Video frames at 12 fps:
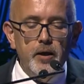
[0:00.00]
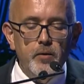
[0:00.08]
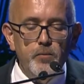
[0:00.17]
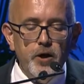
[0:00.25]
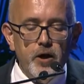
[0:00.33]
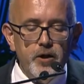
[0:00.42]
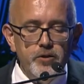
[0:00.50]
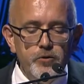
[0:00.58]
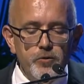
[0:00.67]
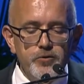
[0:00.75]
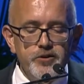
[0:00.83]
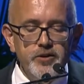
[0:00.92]
we are
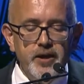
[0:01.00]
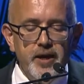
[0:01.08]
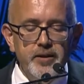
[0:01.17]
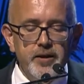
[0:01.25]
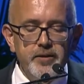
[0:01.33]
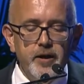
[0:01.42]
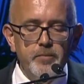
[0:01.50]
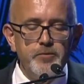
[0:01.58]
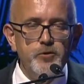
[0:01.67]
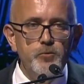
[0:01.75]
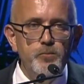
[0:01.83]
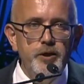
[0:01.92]
endorsing any
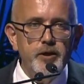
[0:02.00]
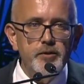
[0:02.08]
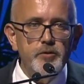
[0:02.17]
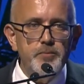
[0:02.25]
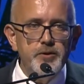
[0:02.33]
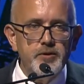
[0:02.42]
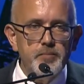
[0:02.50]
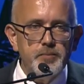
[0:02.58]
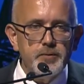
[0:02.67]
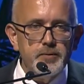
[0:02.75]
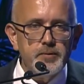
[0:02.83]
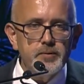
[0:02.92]
attempt to weaken the
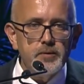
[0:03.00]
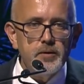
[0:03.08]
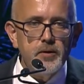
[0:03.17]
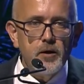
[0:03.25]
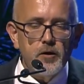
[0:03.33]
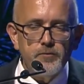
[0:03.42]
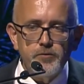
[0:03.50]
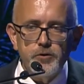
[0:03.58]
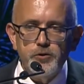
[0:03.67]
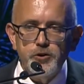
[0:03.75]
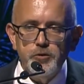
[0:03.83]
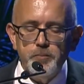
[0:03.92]
principles of the
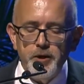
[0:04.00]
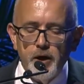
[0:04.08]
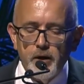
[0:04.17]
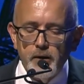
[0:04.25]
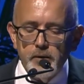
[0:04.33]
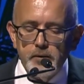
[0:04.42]
GDPR.